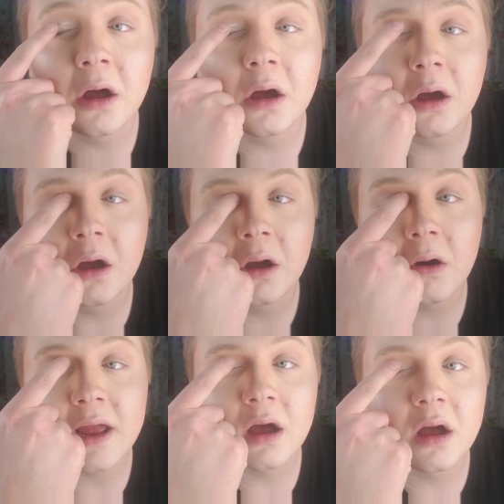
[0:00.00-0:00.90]
That and
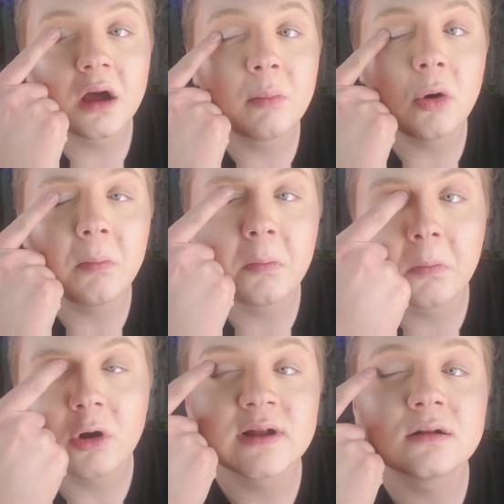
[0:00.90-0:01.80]
ranch. So what we're
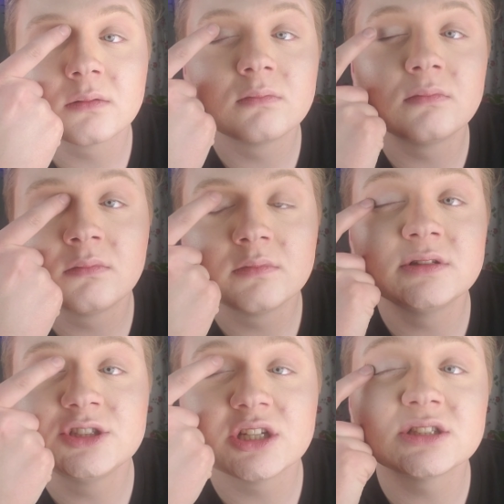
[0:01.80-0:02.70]
gonna do now
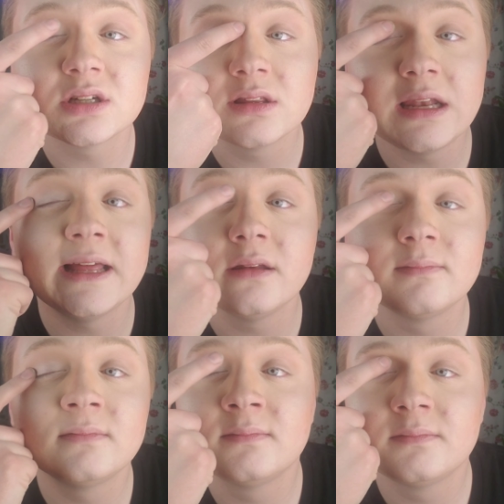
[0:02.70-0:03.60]
is we are going
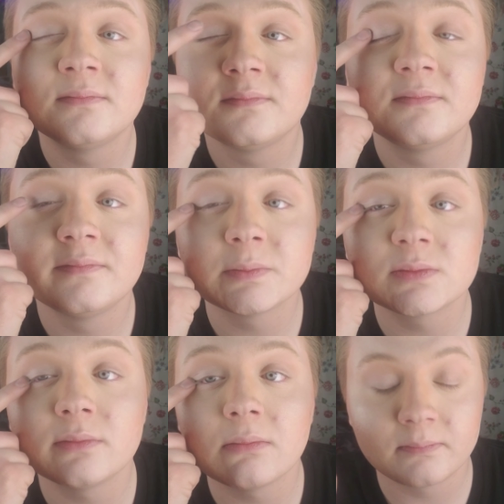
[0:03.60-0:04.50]
to
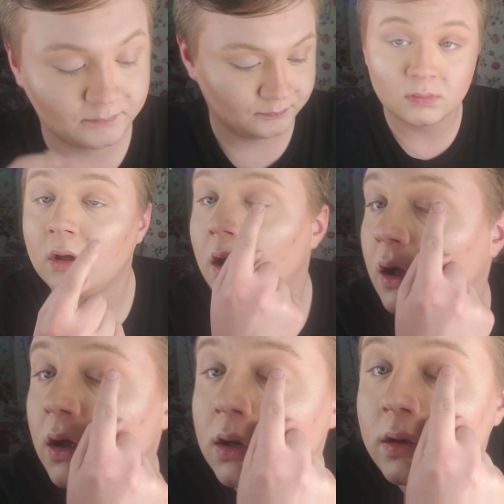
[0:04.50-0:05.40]
apply
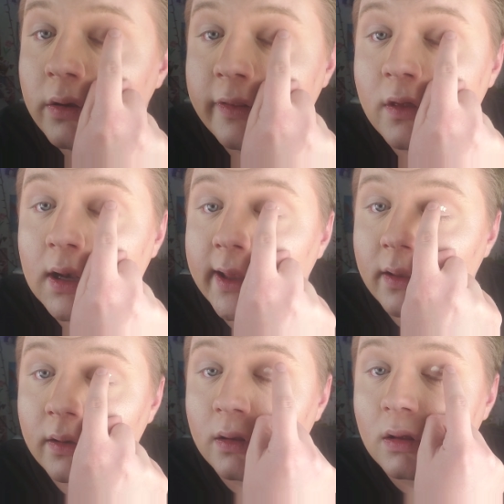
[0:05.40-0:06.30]
some
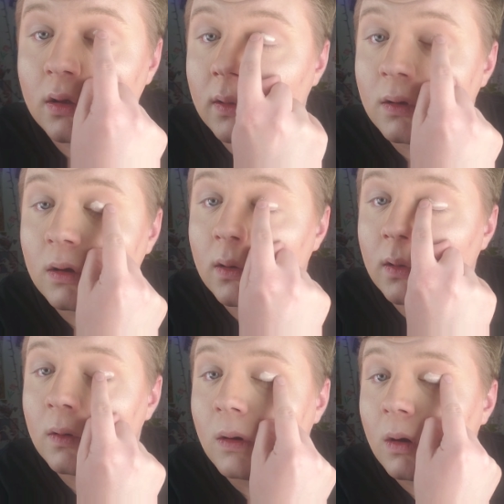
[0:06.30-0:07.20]
primer.
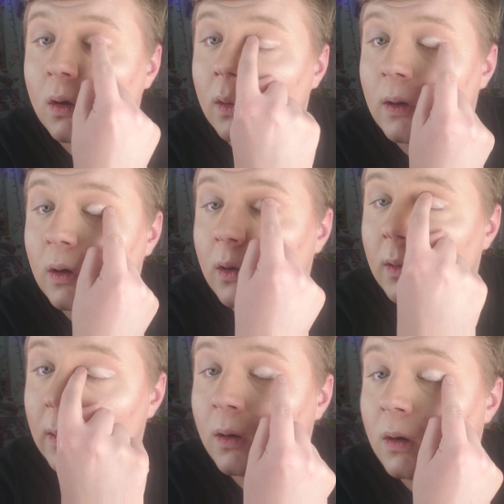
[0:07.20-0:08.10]

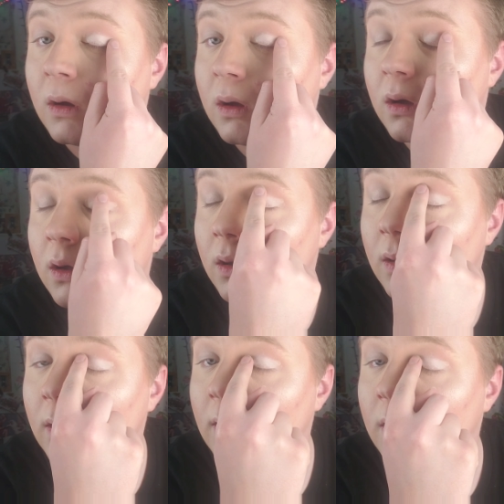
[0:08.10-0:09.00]
We're going to apply some
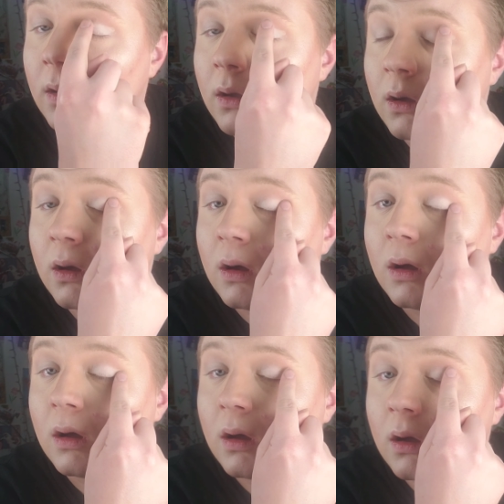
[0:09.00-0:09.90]
primer to my
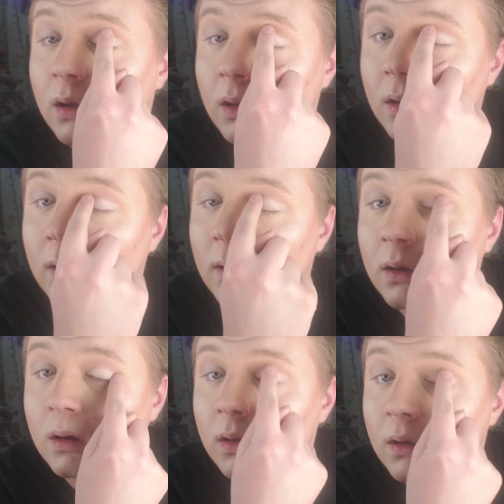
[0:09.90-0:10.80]
eyelids, just a tad,
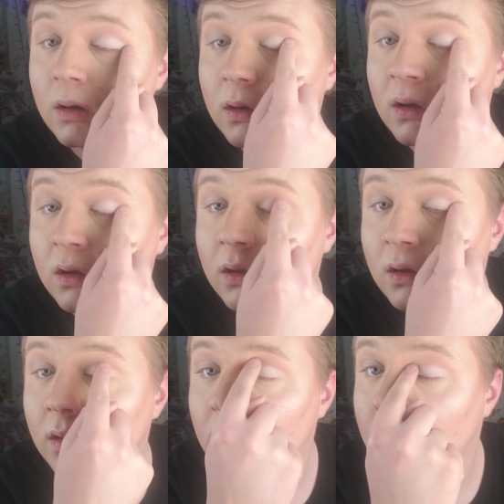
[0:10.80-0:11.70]
and then I'm
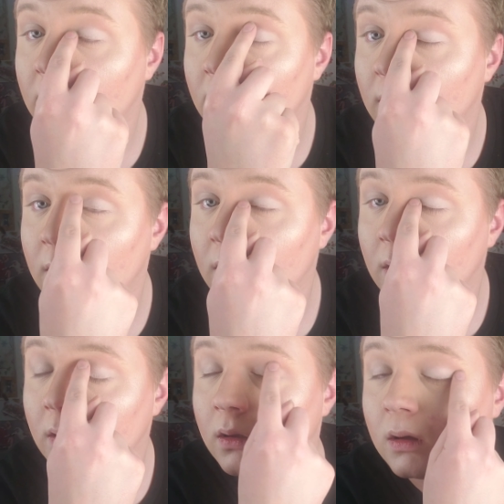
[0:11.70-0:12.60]
going to apply
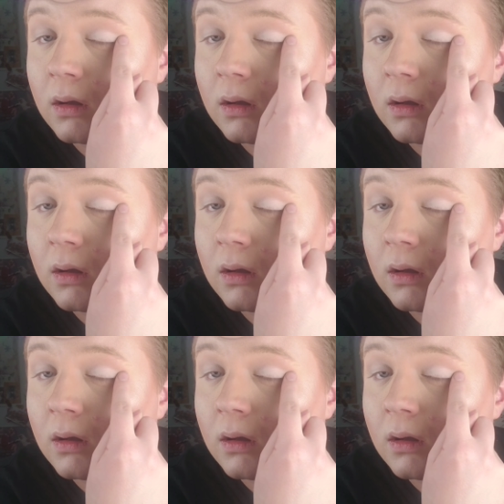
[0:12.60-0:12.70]
the